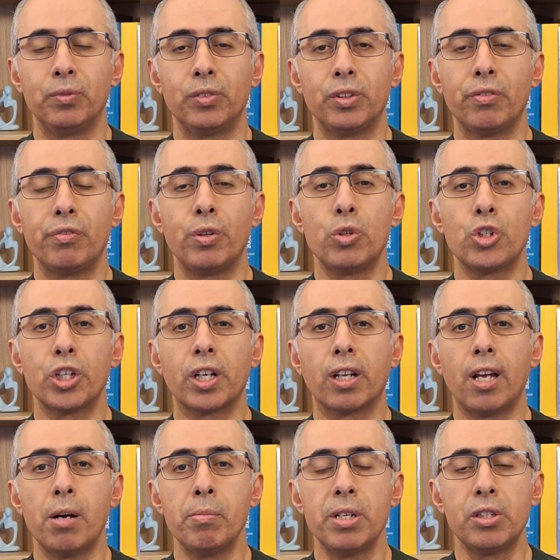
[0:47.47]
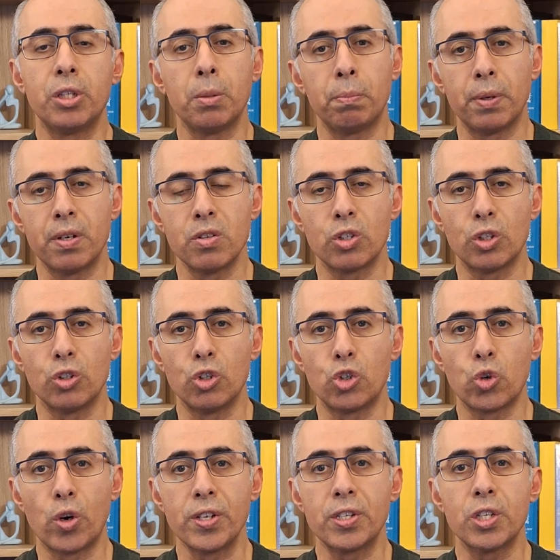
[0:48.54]
The future climate depends on the
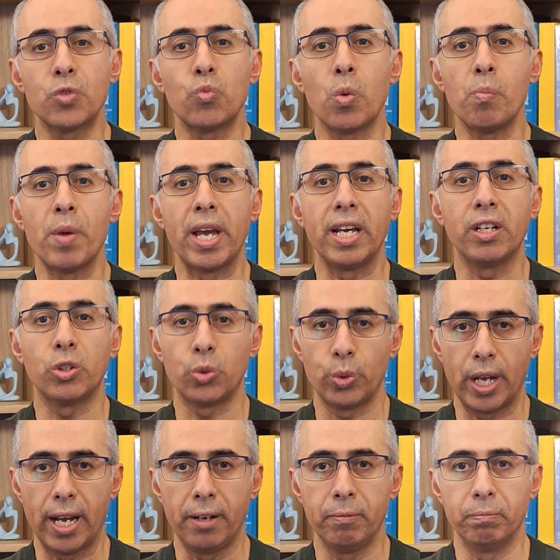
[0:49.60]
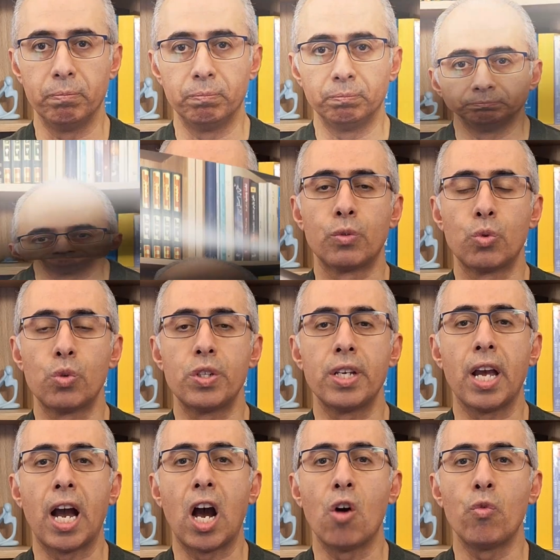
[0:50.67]
choices we make today. To see
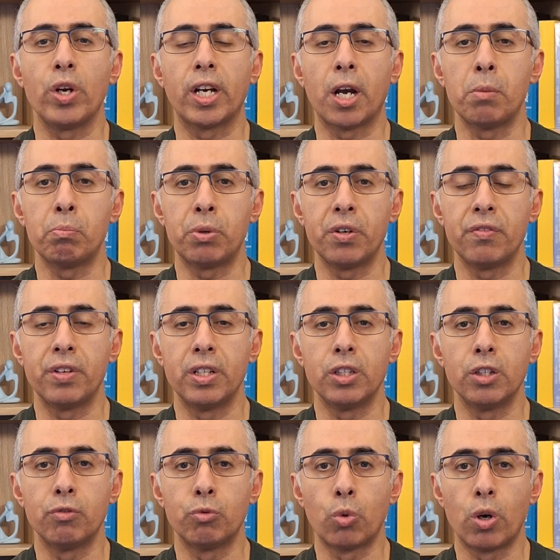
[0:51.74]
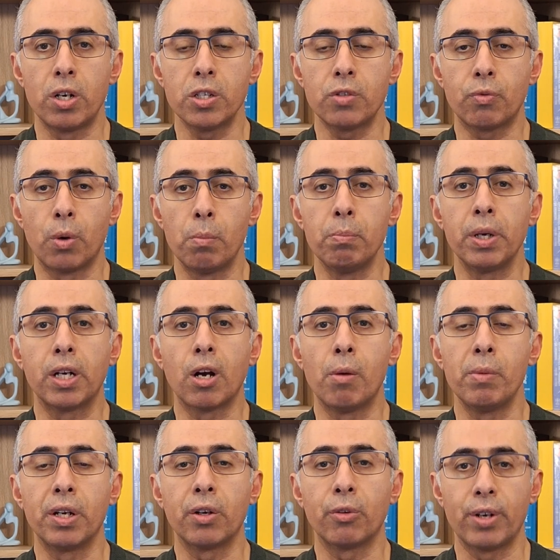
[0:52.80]
how we can prevent the worst from
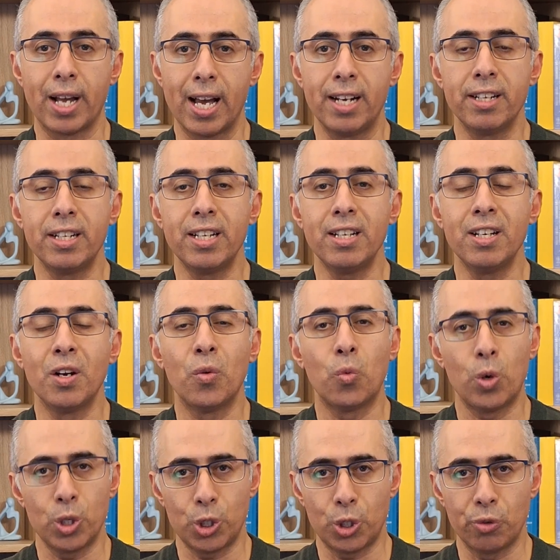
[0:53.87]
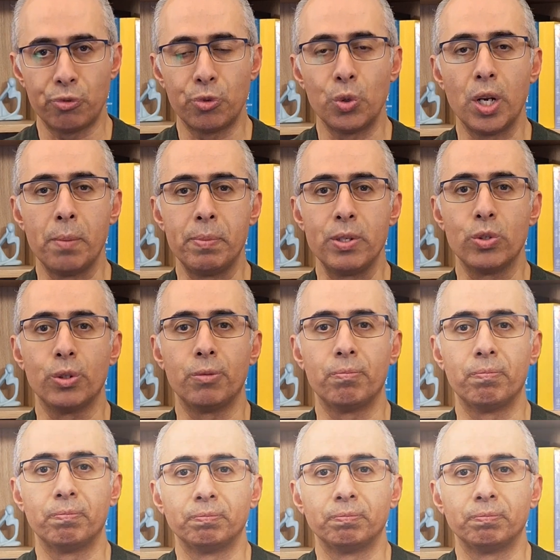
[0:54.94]
becoming reality, watch the full episode.